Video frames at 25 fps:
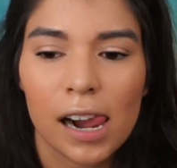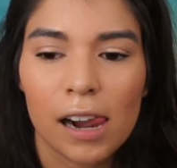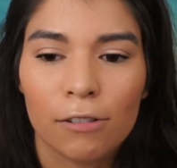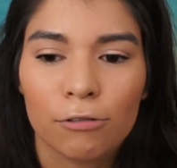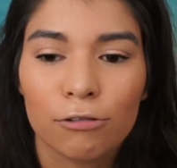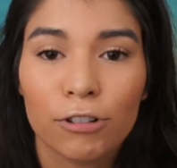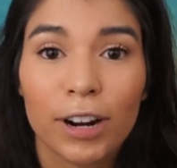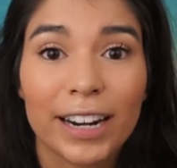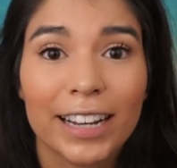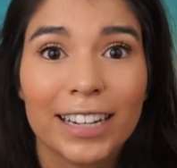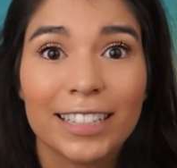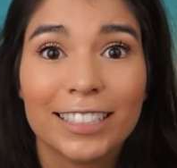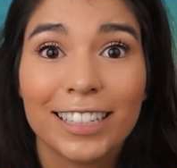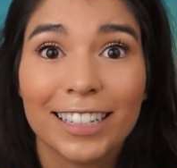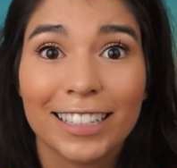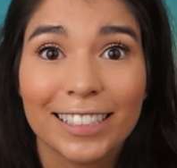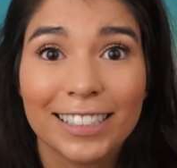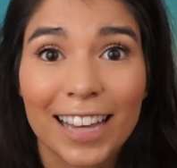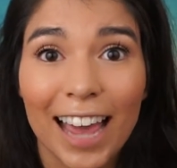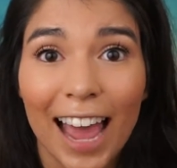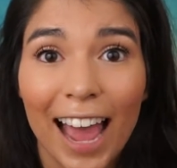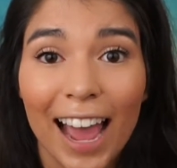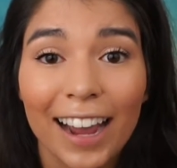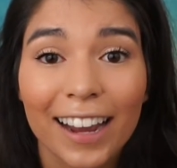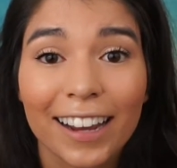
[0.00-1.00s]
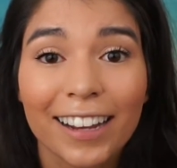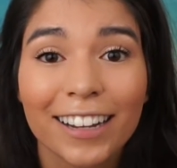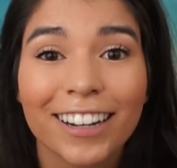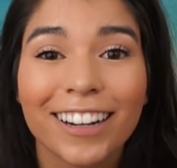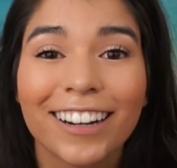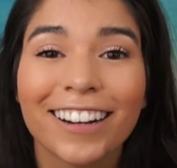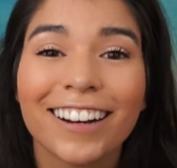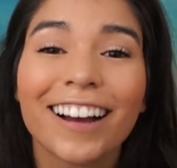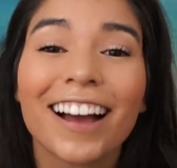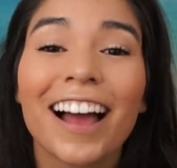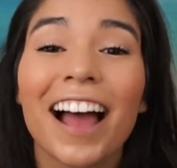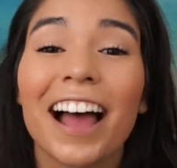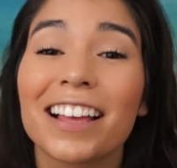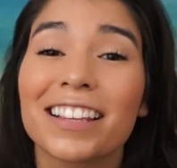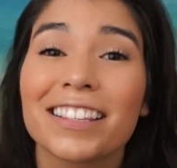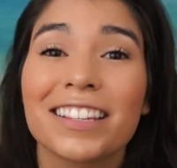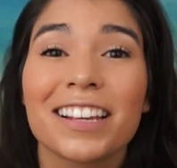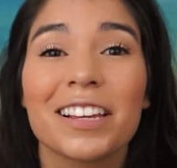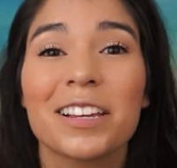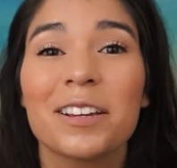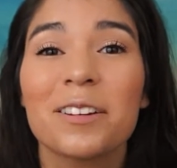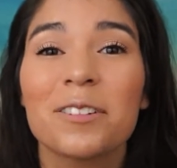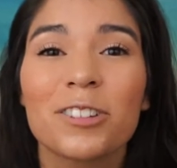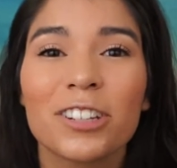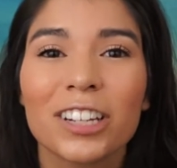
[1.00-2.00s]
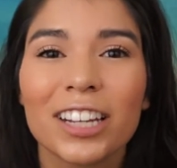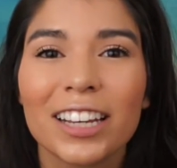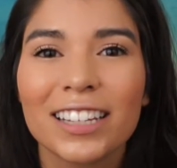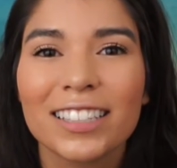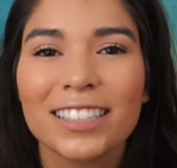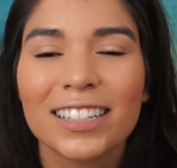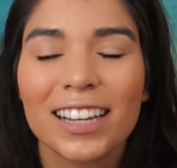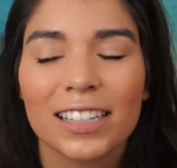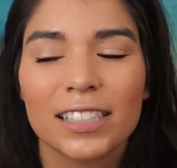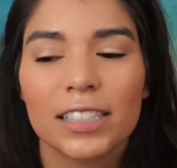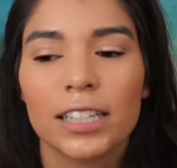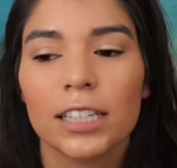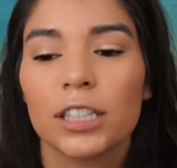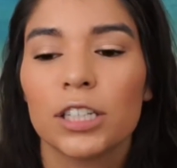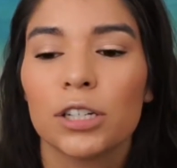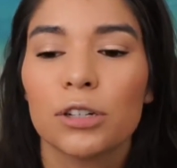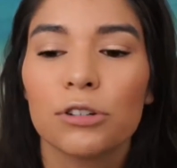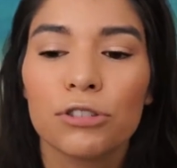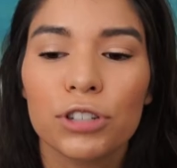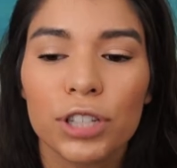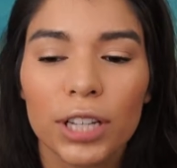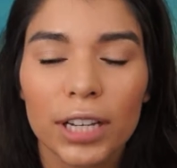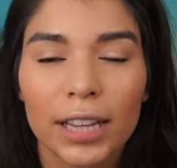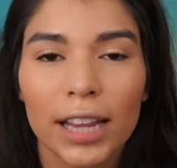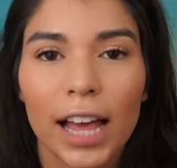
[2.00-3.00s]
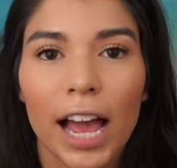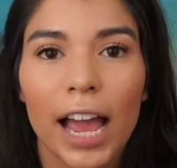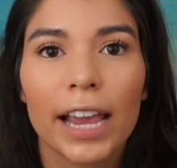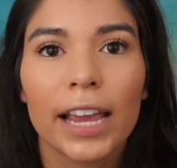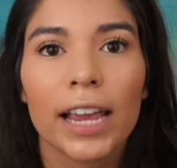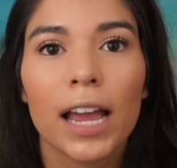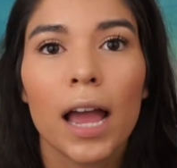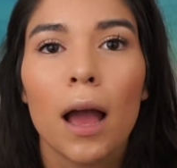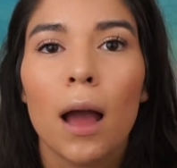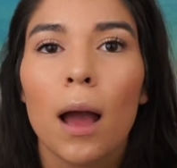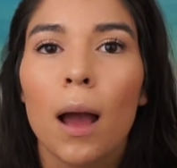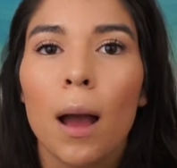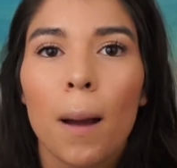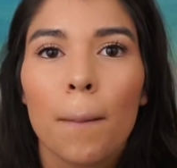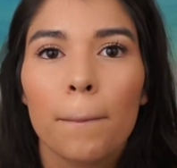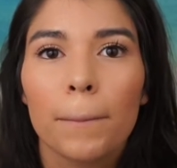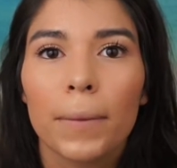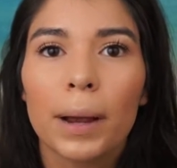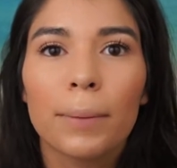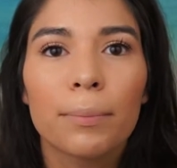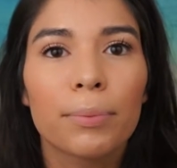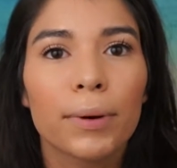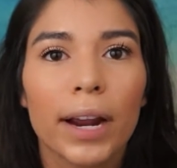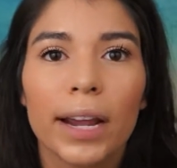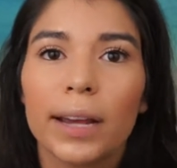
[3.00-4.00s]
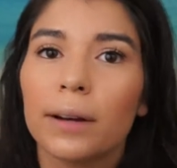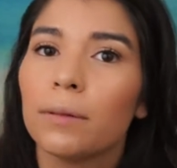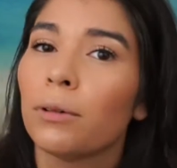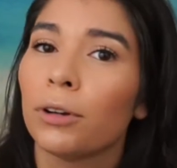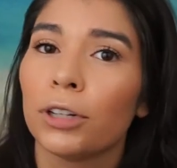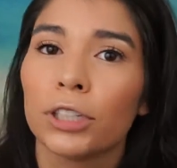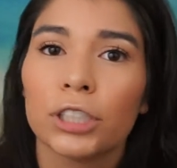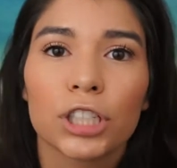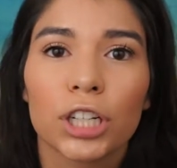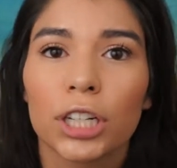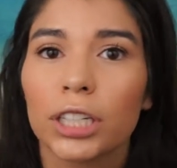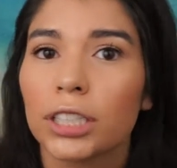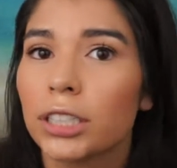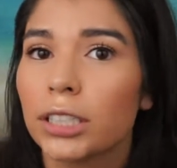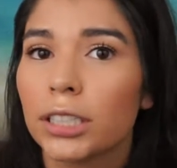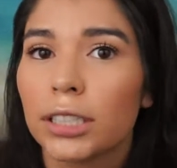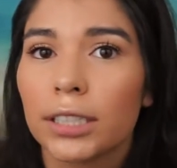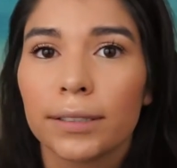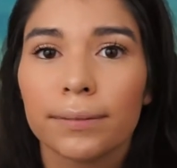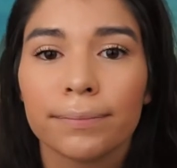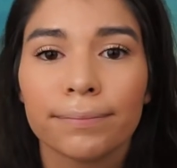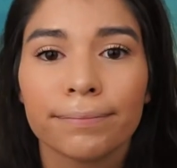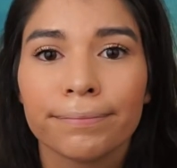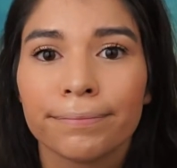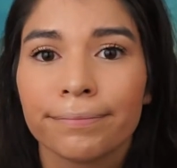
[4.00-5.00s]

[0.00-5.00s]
ready to attack as it usually is, because it's usually like my brain will just,